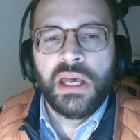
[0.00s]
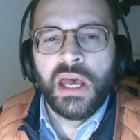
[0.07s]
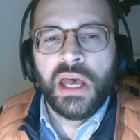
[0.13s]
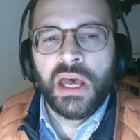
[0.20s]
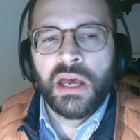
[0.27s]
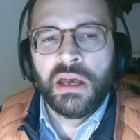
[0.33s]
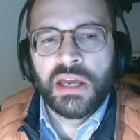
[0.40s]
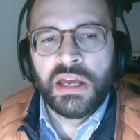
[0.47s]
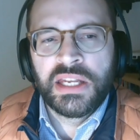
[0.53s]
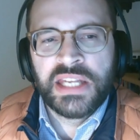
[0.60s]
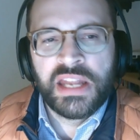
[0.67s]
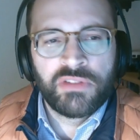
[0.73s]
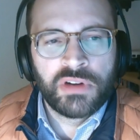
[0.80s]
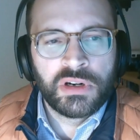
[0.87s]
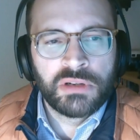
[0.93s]
It
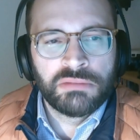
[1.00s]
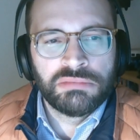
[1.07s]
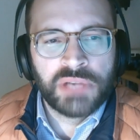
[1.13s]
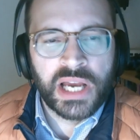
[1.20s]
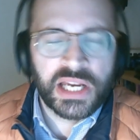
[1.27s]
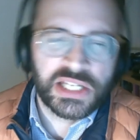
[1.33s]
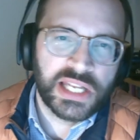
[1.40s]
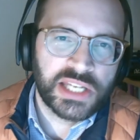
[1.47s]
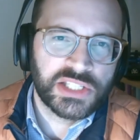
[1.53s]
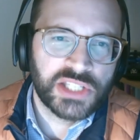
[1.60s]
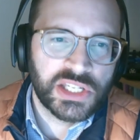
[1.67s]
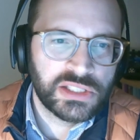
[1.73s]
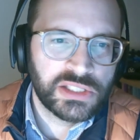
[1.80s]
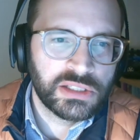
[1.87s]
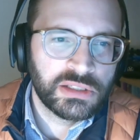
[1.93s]
never actually
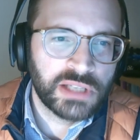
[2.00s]
existed,